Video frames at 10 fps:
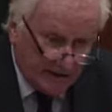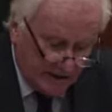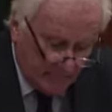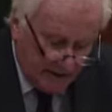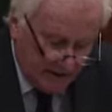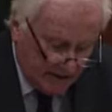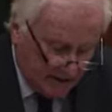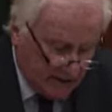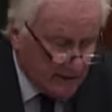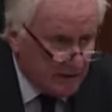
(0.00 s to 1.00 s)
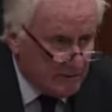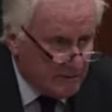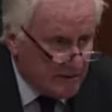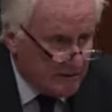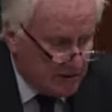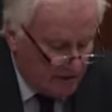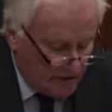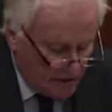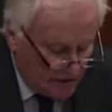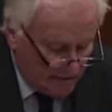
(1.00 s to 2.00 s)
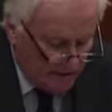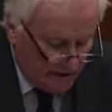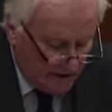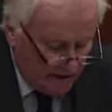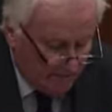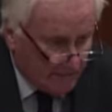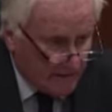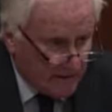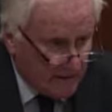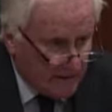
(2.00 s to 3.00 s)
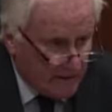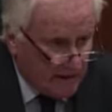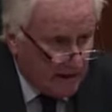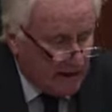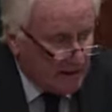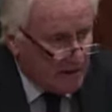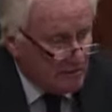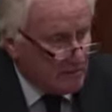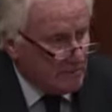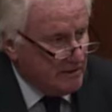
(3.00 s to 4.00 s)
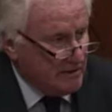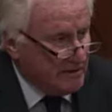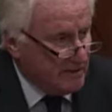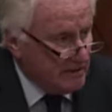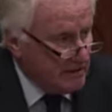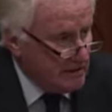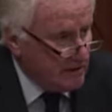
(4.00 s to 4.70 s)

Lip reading: and abetting Mr. English's murder, and they also pleaded guilty